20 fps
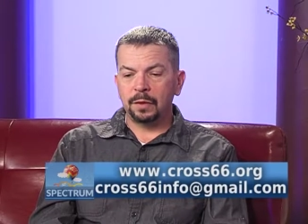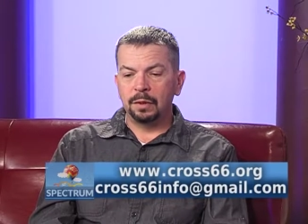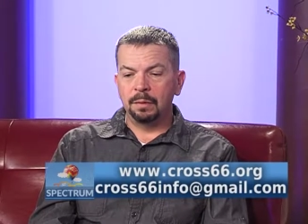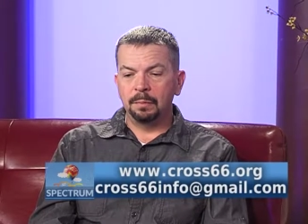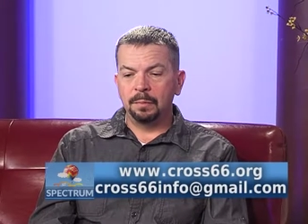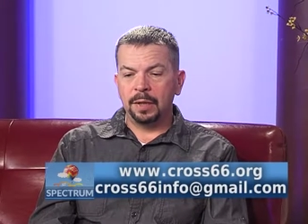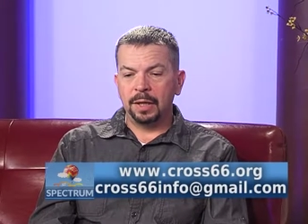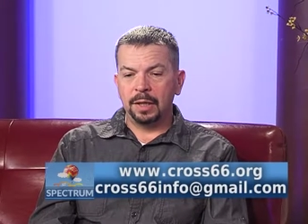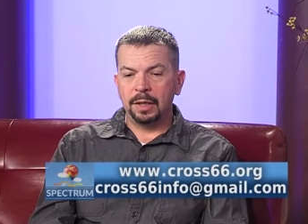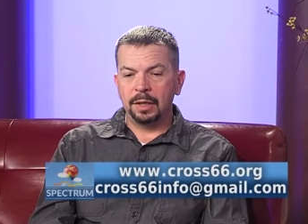
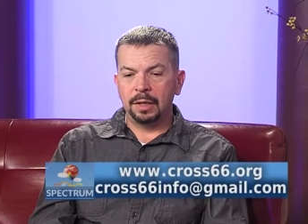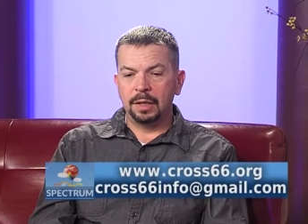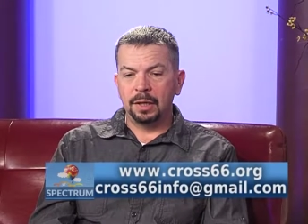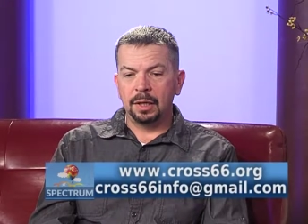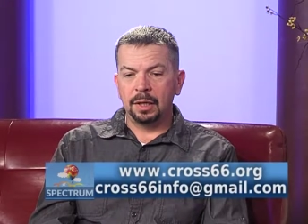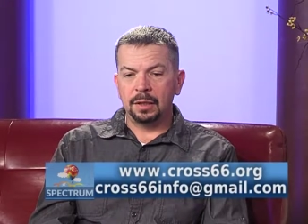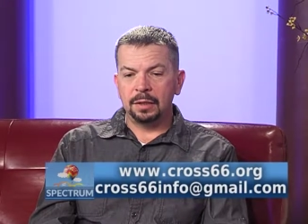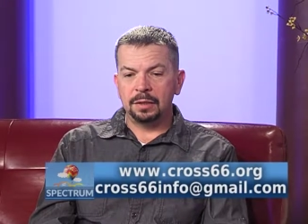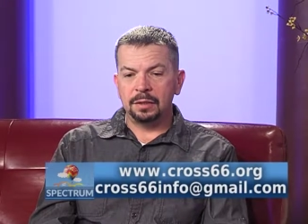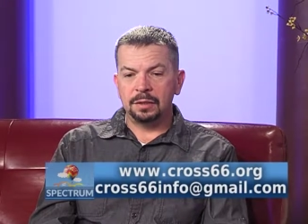but
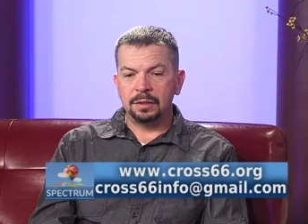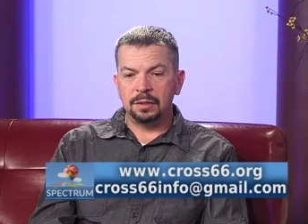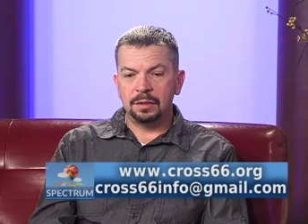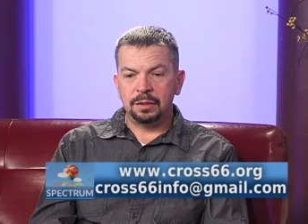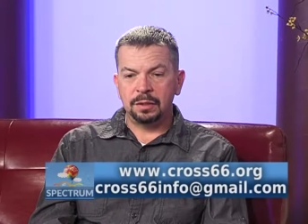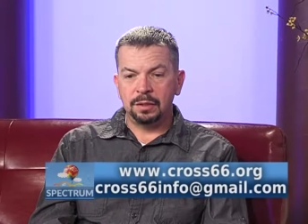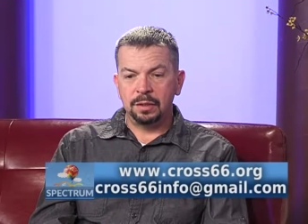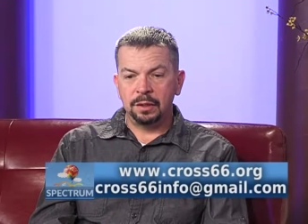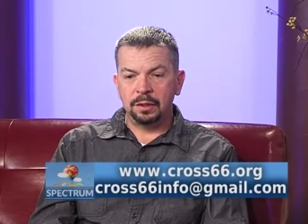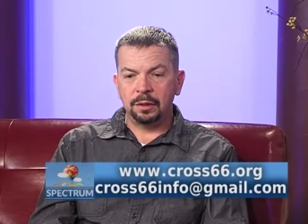
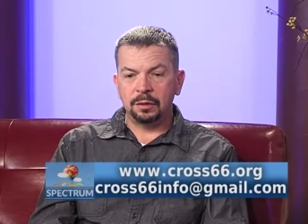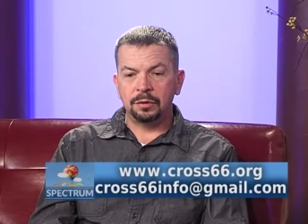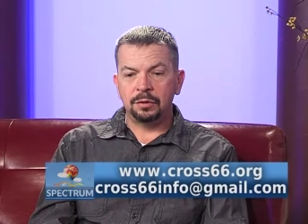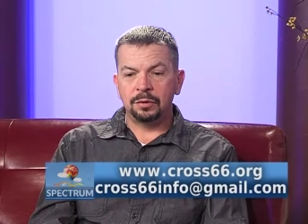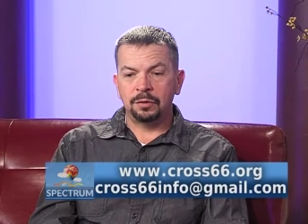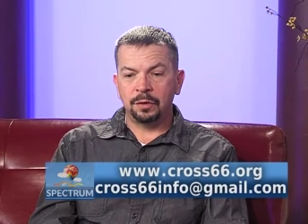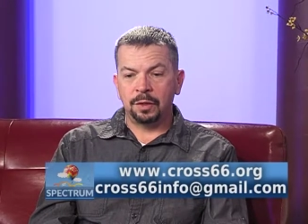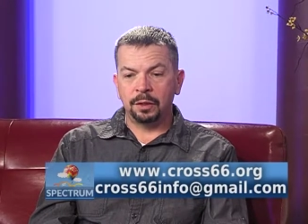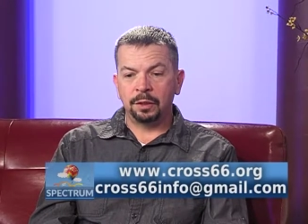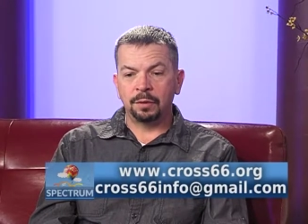still
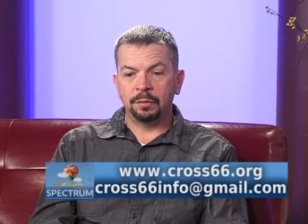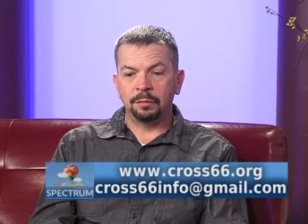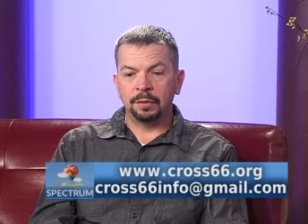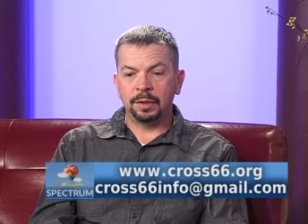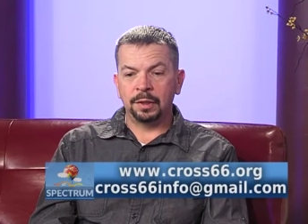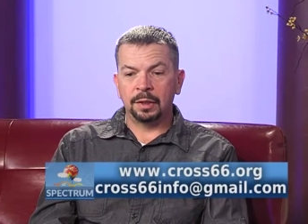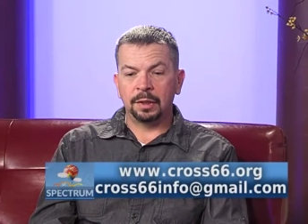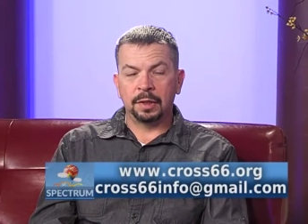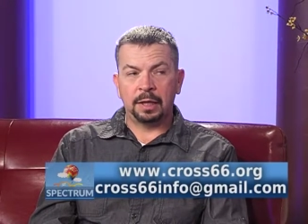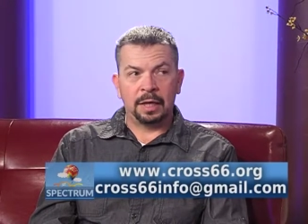struggled
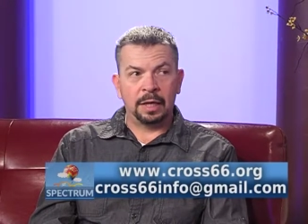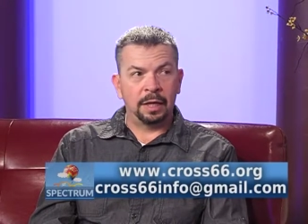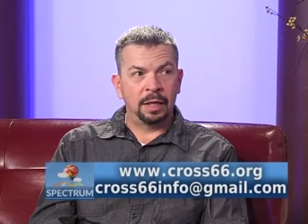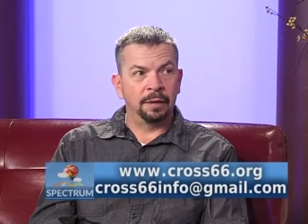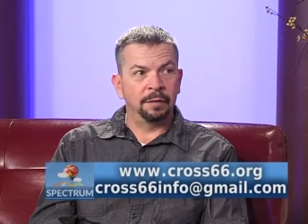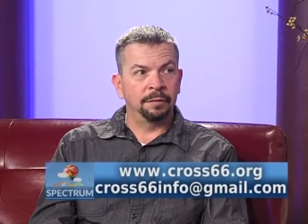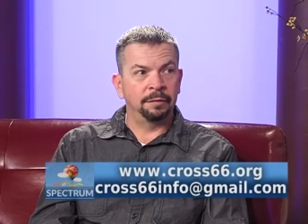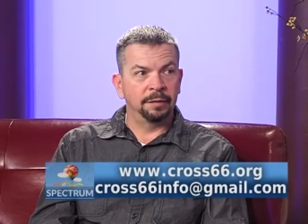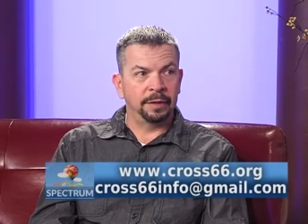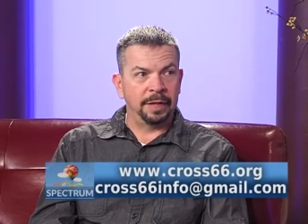with a lot
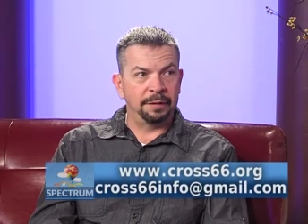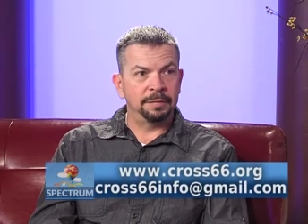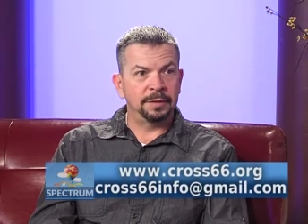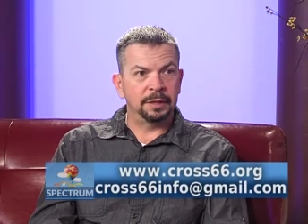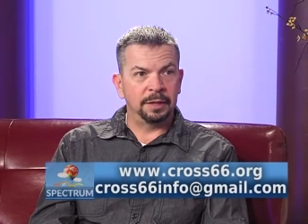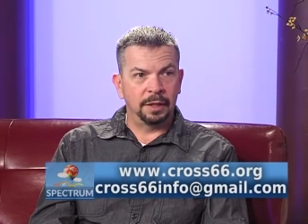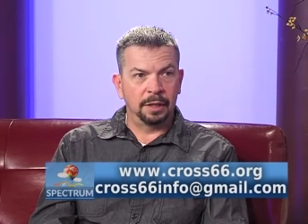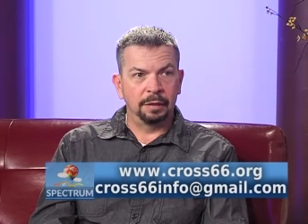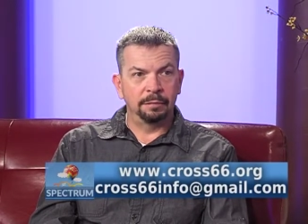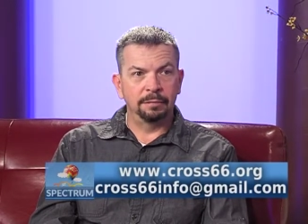of life
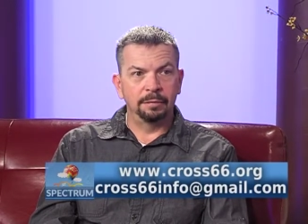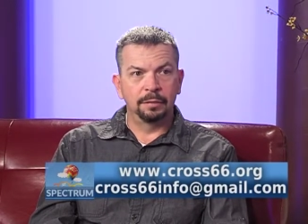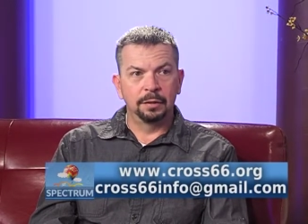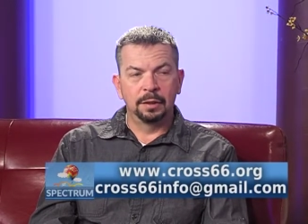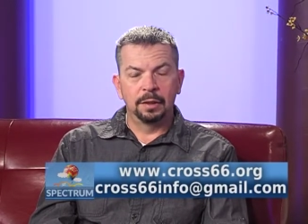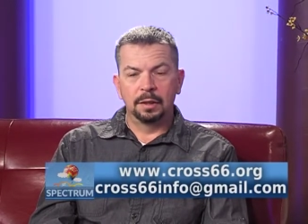stuff.